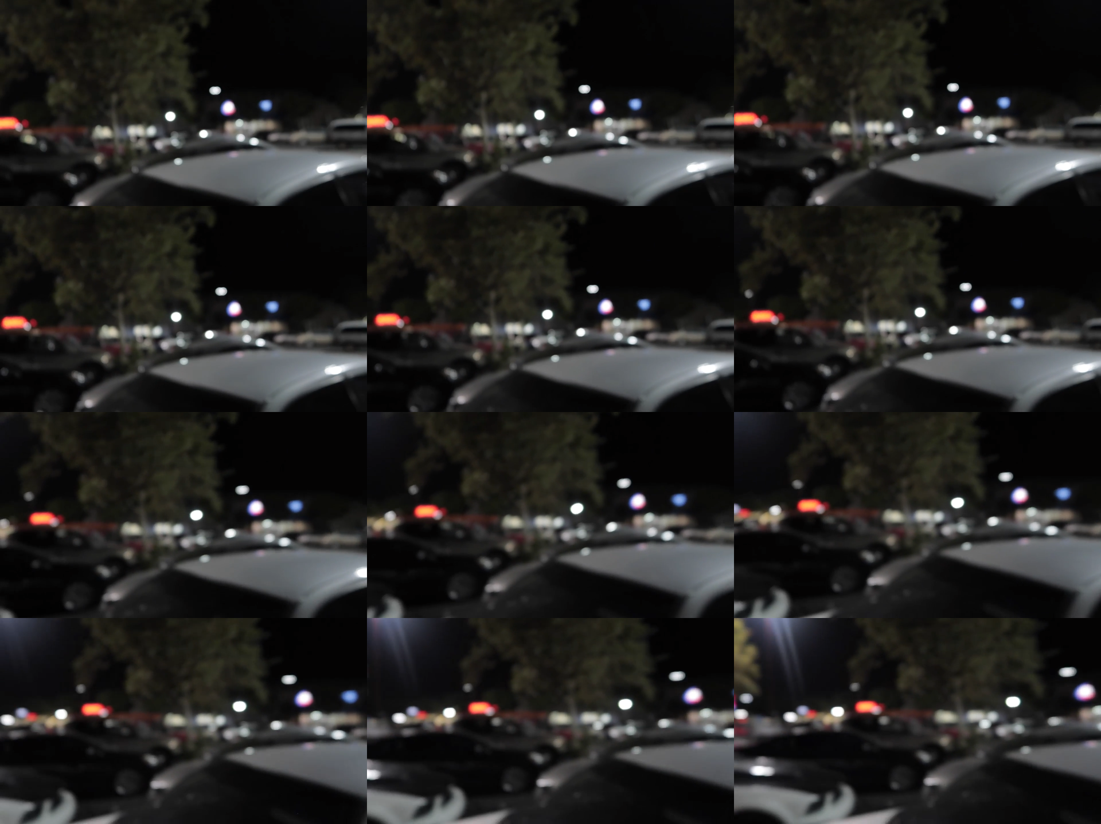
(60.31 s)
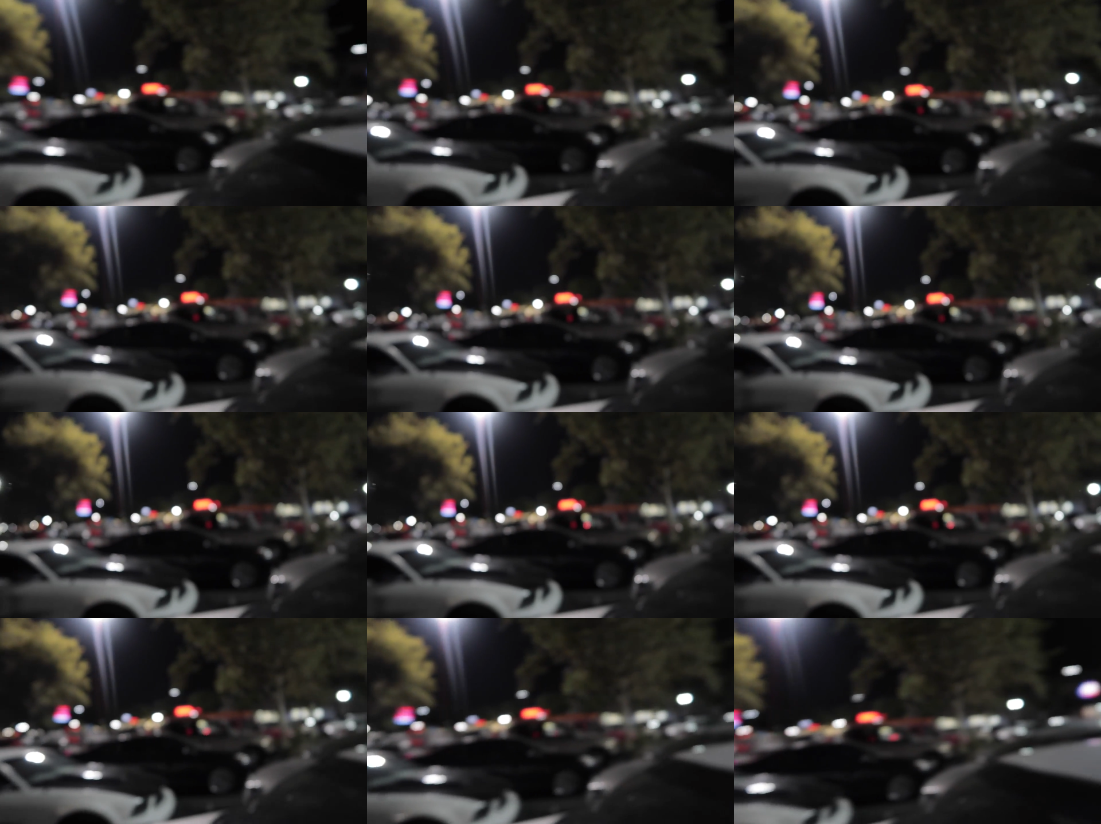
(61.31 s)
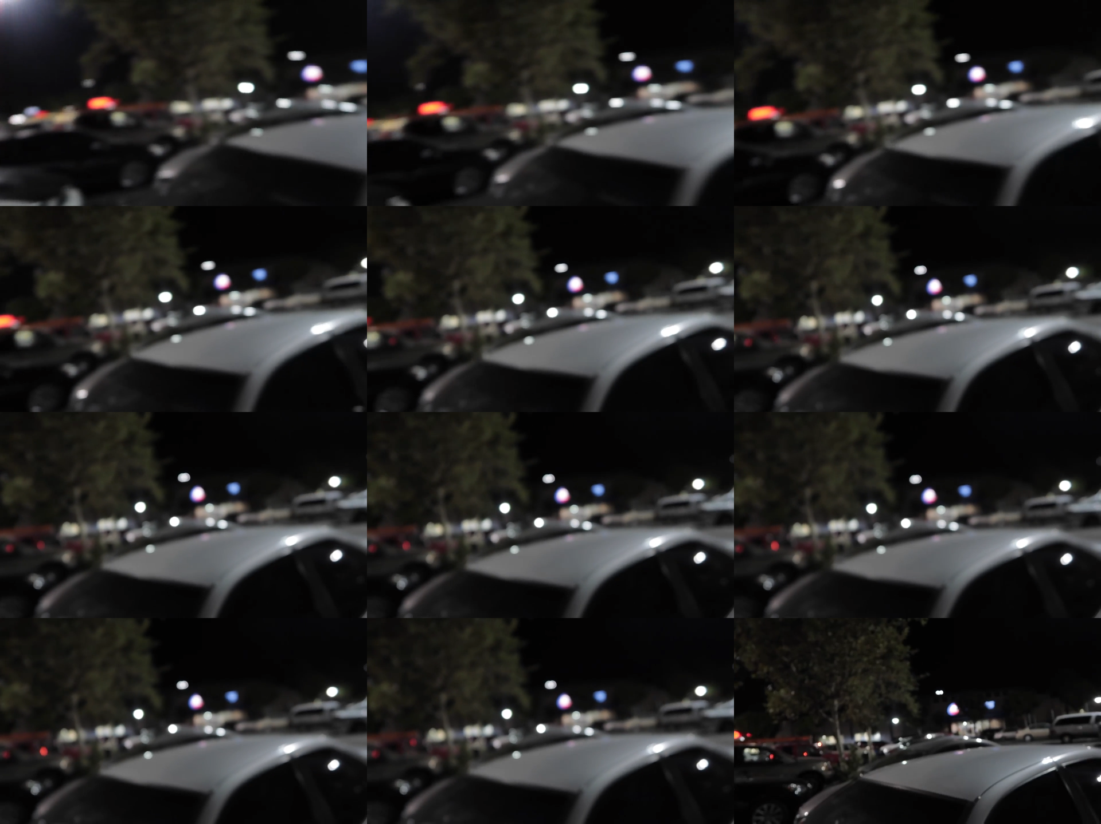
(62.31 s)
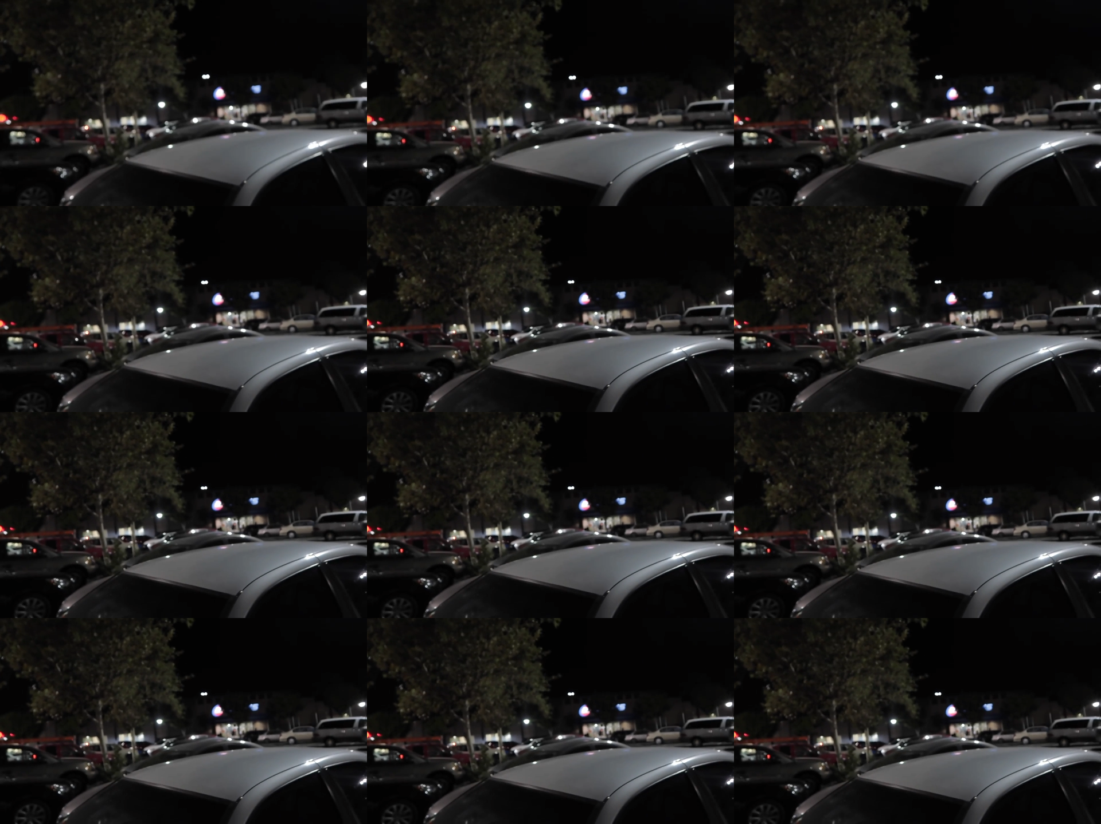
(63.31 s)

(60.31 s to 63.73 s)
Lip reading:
[unreadable: no face in view]